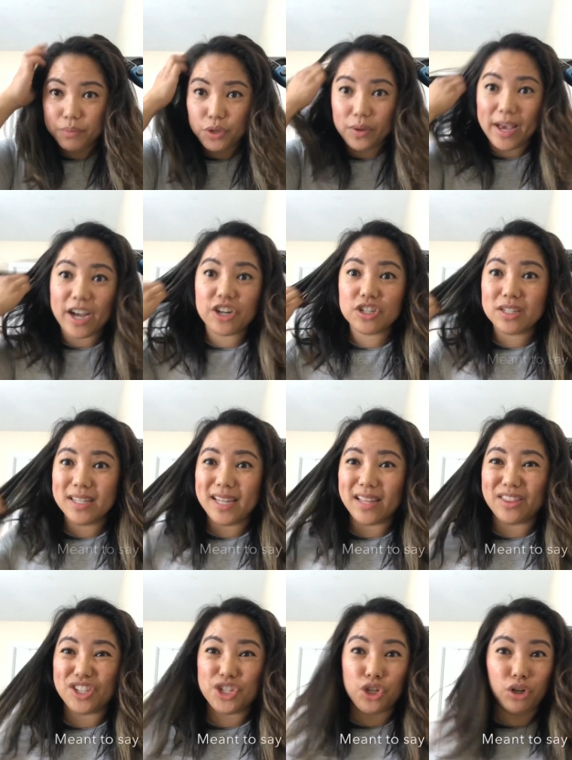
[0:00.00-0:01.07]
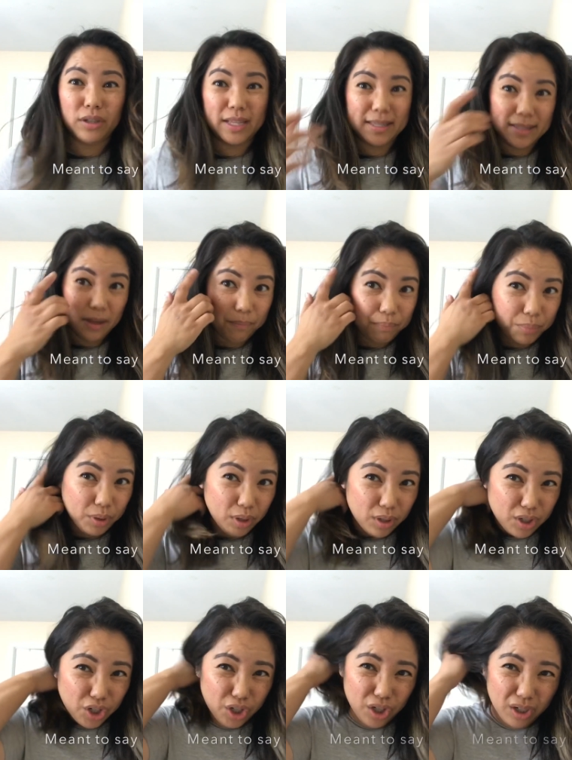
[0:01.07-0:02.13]
you actually get the Shirley Temple
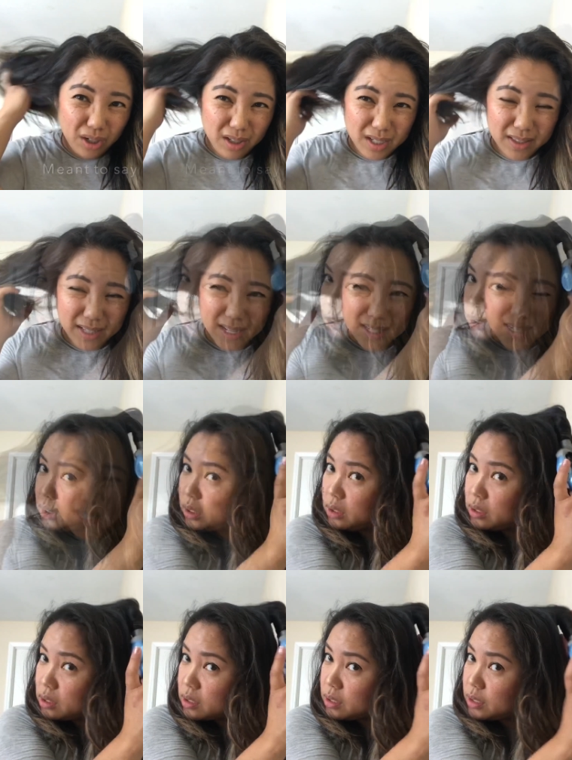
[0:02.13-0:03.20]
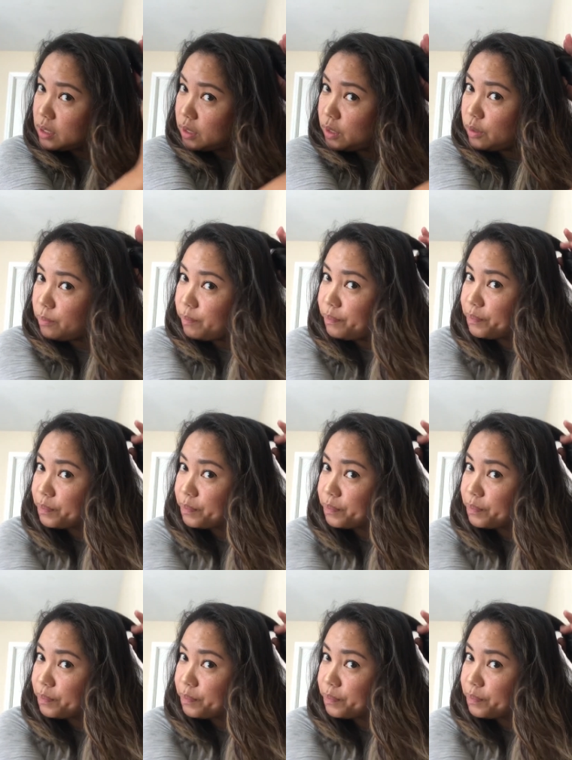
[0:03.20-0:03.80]
curl and that's so,